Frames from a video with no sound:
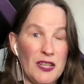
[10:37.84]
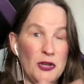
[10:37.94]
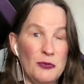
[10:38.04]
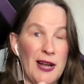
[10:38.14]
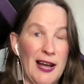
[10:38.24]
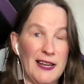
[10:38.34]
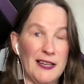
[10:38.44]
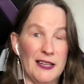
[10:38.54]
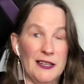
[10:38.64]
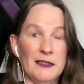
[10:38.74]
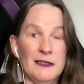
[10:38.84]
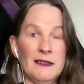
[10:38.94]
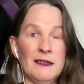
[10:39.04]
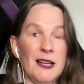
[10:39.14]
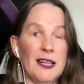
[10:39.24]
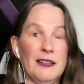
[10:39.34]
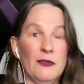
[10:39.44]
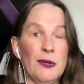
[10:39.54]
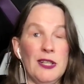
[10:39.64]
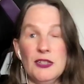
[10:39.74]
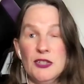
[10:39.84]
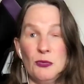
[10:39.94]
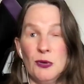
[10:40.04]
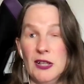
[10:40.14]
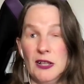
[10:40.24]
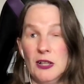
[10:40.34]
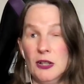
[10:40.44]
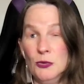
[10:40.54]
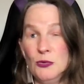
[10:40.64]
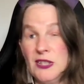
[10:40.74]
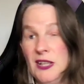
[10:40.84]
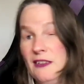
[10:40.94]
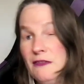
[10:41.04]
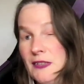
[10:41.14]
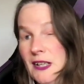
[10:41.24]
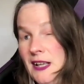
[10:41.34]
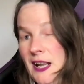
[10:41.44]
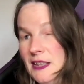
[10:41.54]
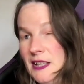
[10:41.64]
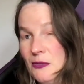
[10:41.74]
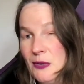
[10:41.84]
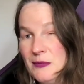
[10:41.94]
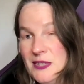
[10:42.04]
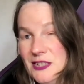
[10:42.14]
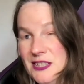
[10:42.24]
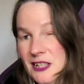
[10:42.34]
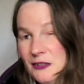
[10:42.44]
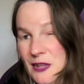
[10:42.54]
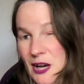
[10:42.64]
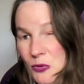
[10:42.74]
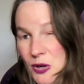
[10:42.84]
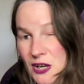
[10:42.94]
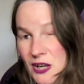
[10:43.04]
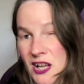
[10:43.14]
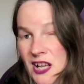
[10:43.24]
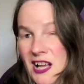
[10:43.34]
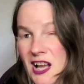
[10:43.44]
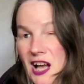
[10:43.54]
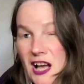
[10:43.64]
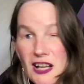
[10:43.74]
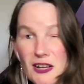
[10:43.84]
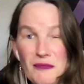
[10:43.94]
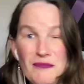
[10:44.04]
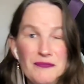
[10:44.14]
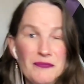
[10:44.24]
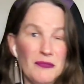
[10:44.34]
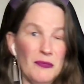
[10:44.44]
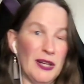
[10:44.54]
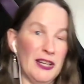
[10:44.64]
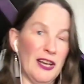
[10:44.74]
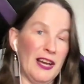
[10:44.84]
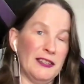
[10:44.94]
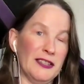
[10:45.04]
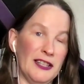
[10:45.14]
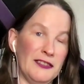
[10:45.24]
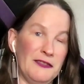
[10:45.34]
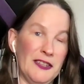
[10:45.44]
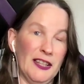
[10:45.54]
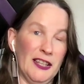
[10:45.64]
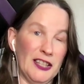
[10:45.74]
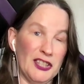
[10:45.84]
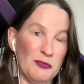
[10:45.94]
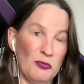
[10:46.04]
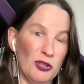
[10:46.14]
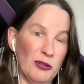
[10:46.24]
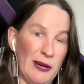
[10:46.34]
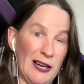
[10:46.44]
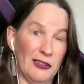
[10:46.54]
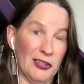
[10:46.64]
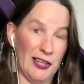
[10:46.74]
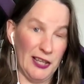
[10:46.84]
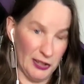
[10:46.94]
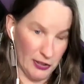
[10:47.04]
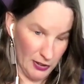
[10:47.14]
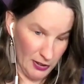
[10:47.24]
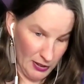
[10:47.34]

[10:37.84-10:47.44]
united. I don't even want to use the word inclusion. I freaking hate that. I'm so sick of that word. But I feel like it's more about like